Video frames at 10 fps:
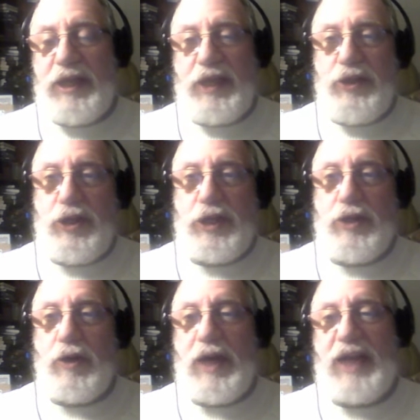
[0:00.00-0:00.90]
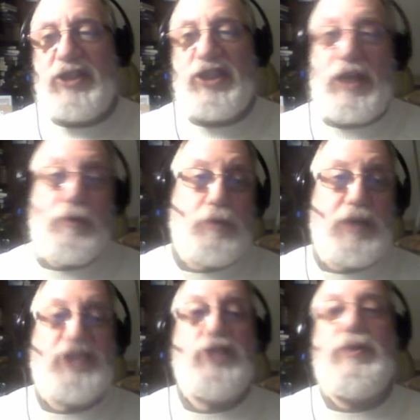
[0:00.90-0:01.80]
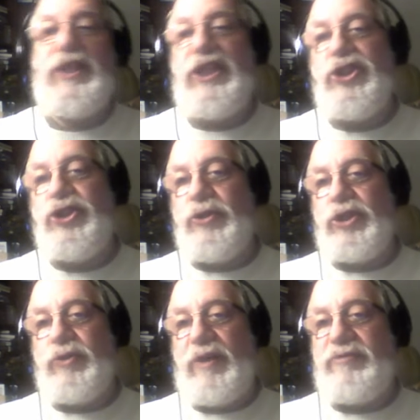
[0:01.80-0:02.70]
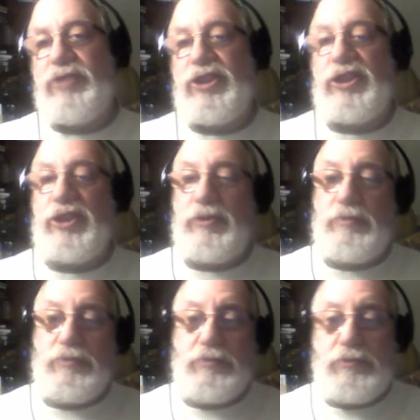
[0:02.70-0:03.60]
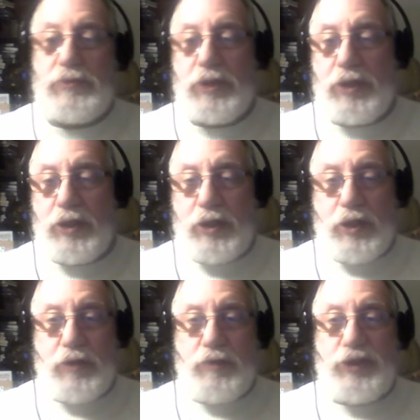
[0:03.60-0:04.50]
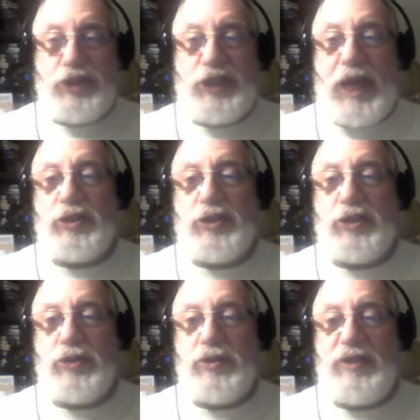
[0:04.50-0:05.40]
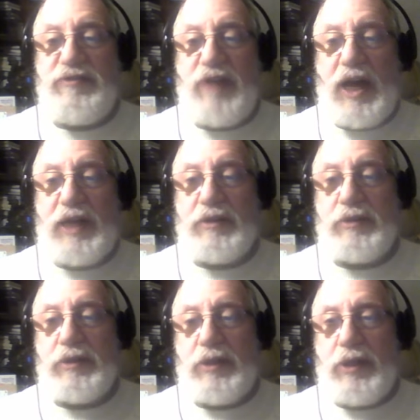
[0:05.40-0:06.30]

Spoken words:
And then you can go ahead and say, well, wrestle with these Jewish references, which is absolutely fine.